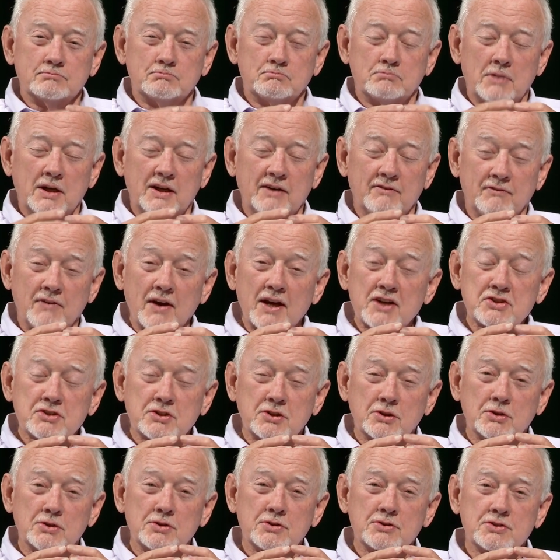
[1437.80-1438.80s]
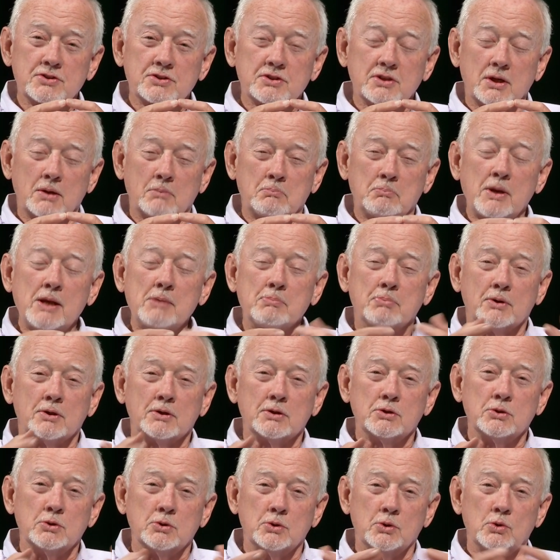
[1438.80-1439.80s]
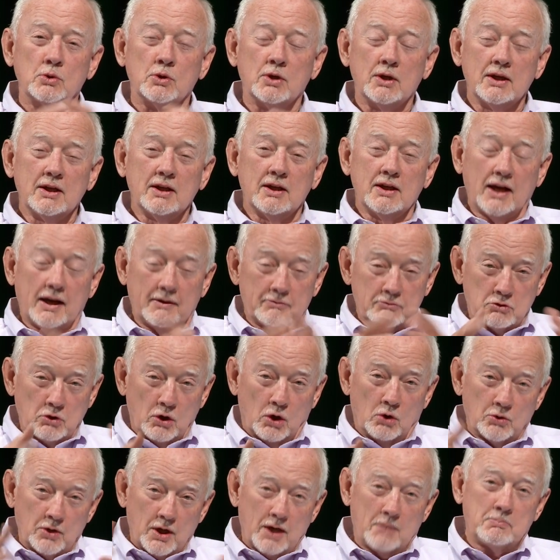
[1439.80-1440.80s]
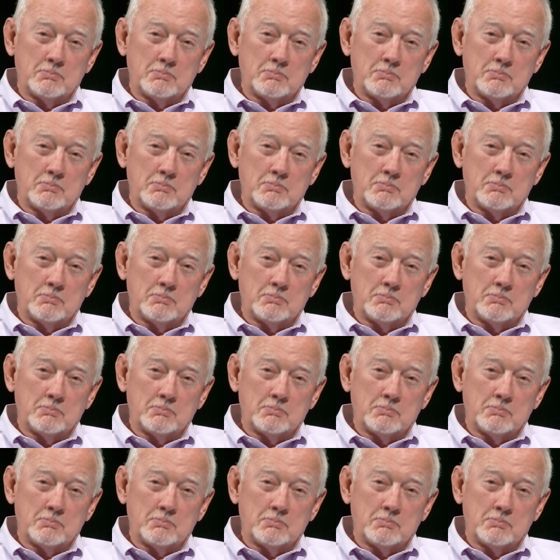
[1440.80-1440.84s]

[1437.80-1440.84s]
Investors, people who have grown up